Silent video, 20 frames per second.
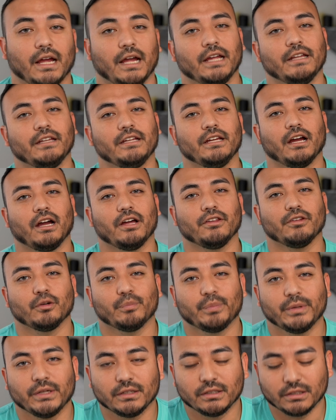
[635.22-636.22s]
And the other
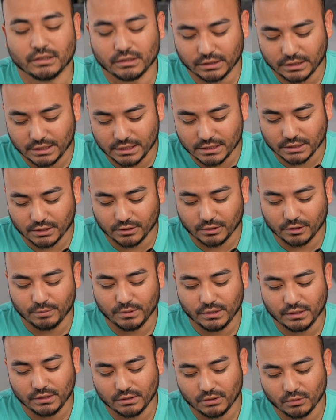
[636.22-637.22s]
peeler is going to
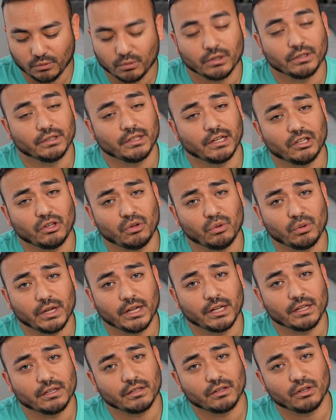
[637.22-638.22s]
be the one that you
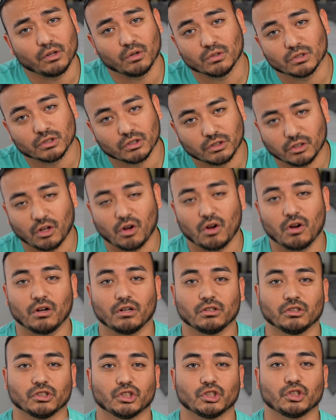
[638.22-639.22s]
get those
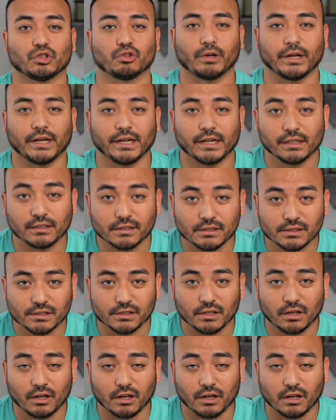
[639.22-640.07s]
long strands